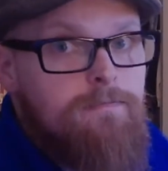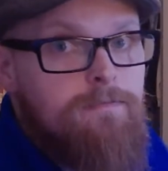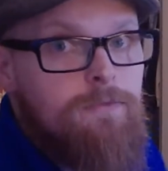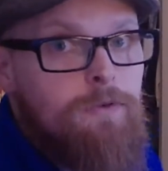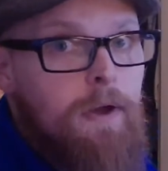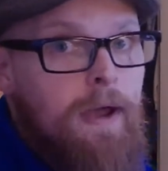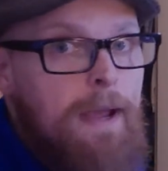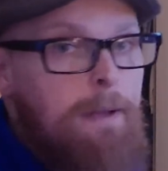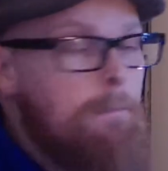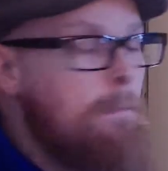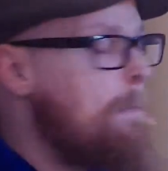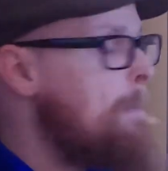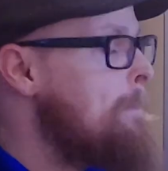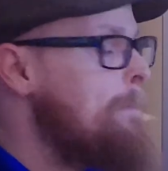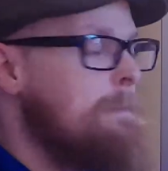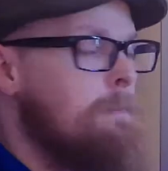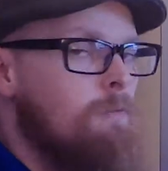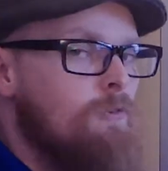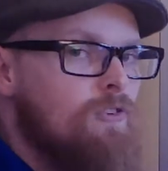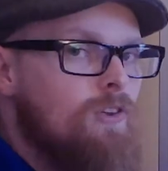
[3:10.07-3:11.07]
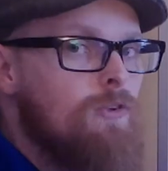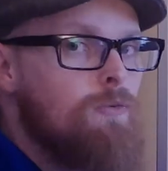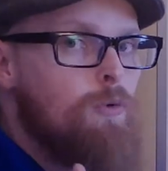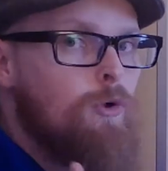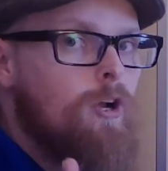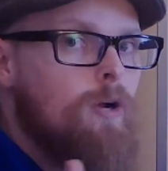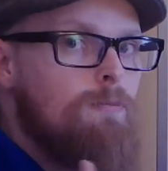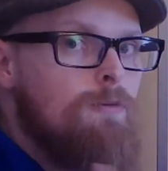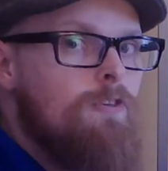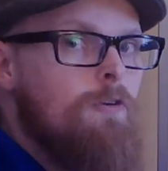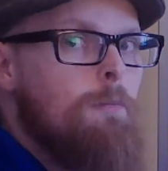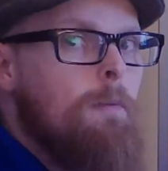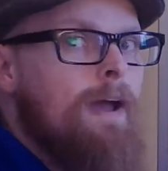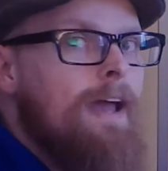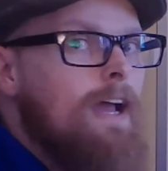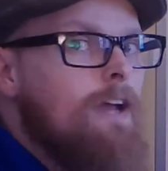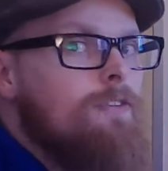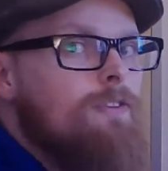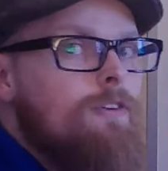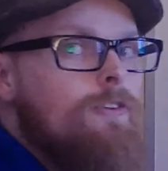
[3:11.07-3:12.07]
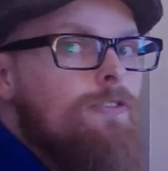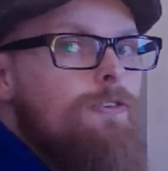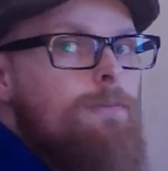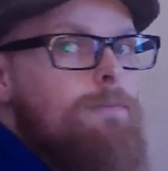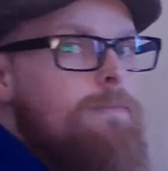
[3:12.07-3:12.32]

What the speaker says: Right? So let's work on moving my x's.